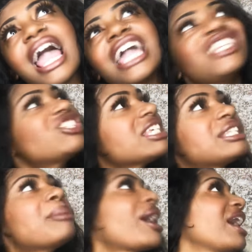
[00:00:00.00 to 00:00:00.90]
And
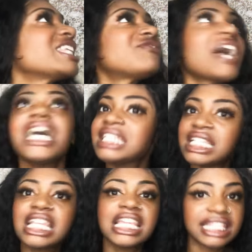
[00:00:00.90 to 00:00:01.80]
just about as fast
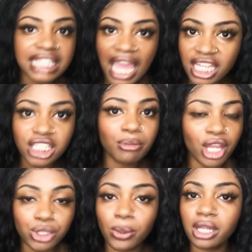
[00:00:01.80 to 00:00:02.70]
as he snatched my
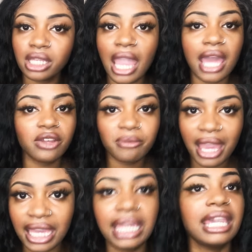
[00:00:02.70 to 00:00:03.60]
20 out of
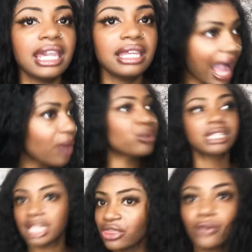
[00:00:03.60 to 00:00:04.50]
my hand, I was
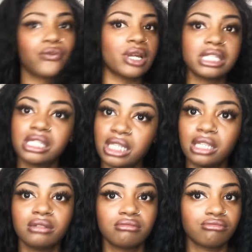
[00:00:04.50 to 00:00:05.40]
in the front seat,
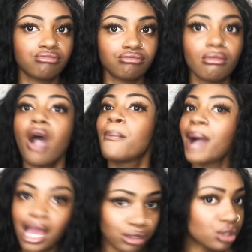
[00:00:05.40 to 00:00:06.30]

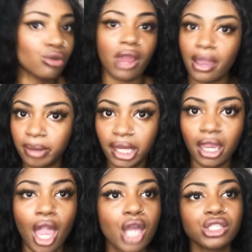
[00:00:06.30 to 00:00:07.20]
about to grab it.
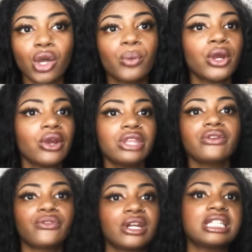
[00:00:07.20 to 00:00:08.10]
So we're in the
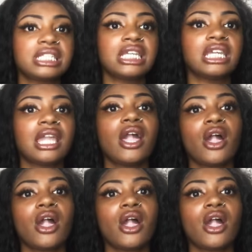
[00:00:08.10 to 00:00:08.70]
front seat.